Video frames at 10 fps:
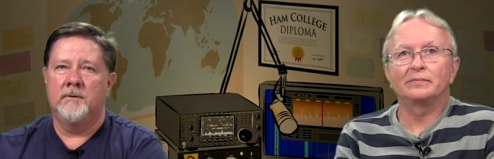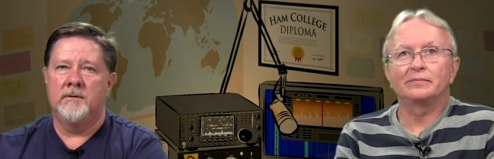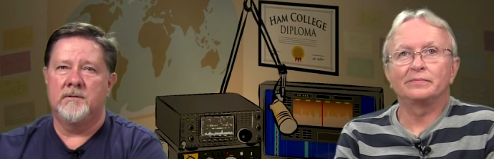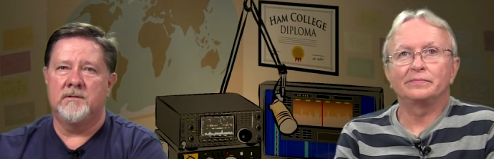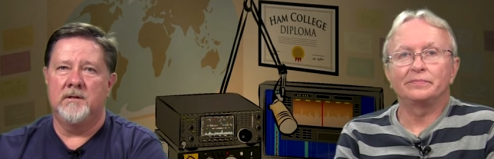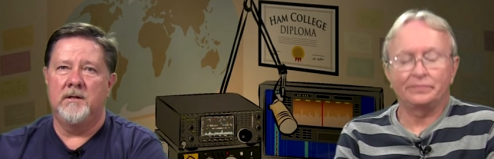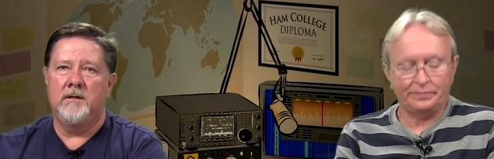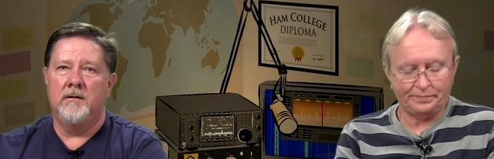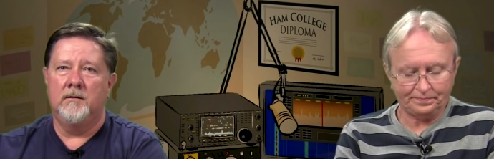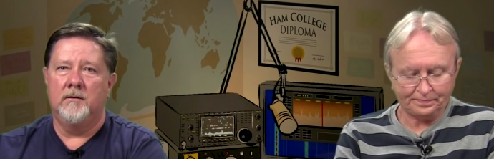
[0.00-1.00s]

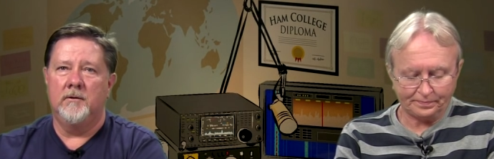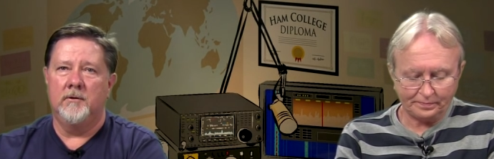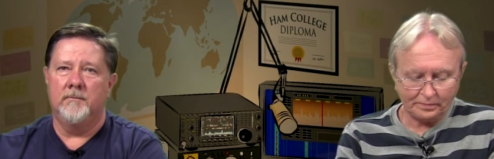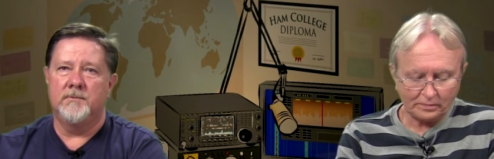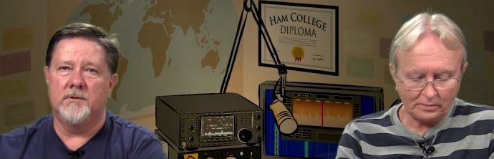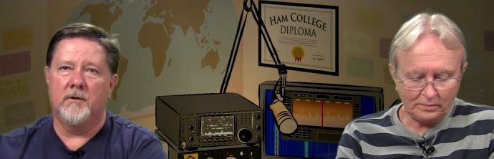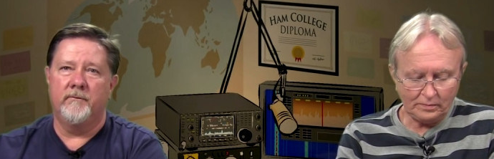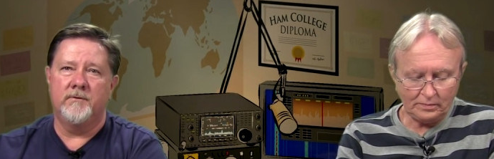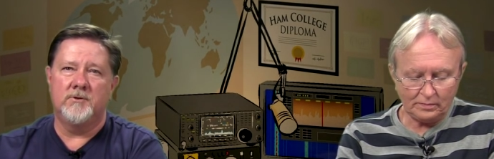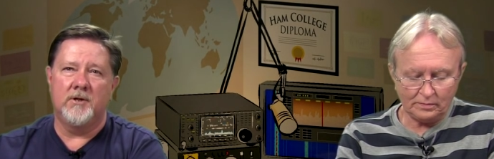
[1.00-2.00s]
Speaker 1: C. An
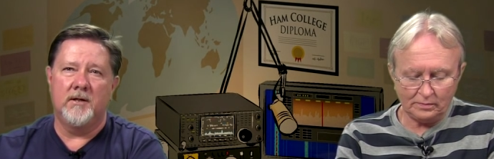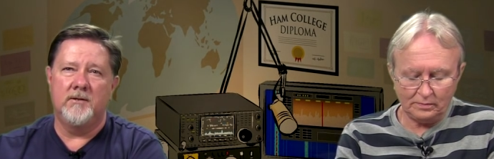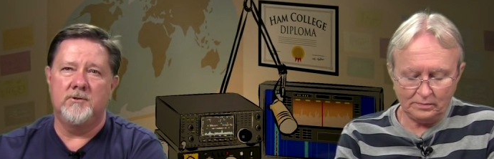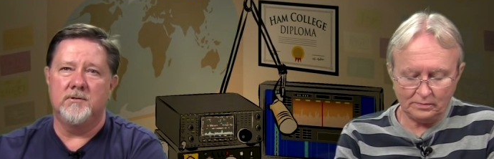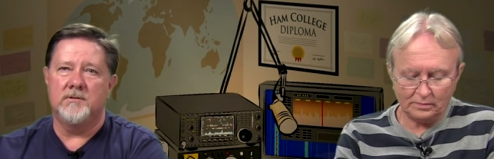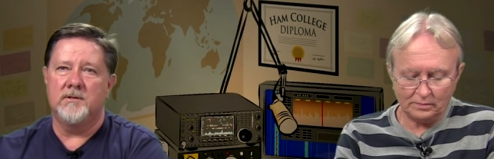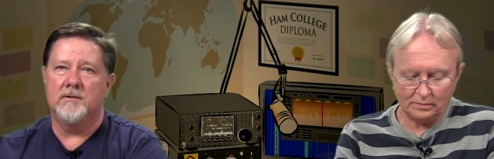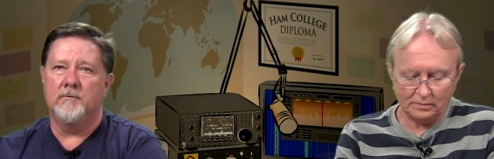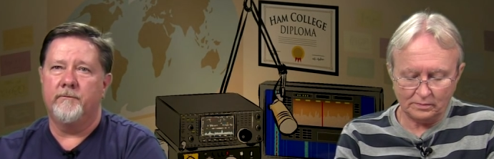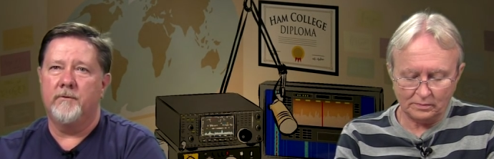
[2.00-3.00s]
observed change in
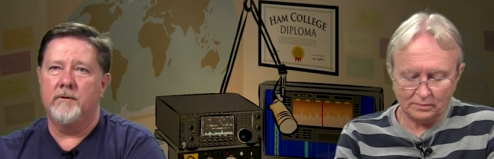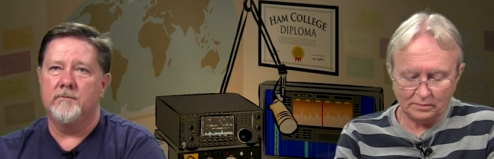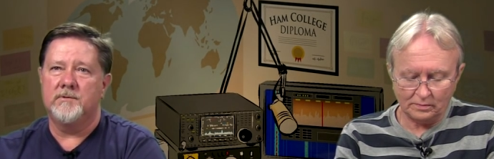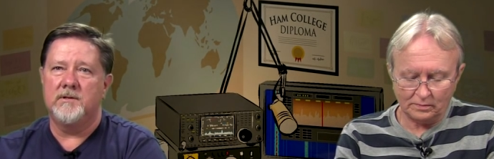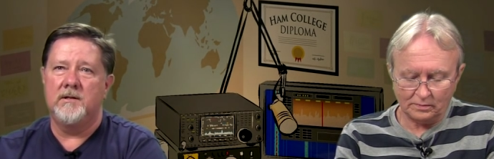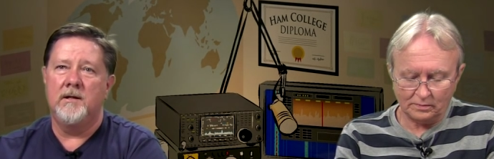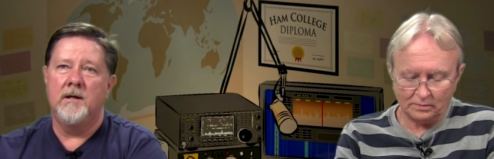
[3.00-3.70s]
signal frequency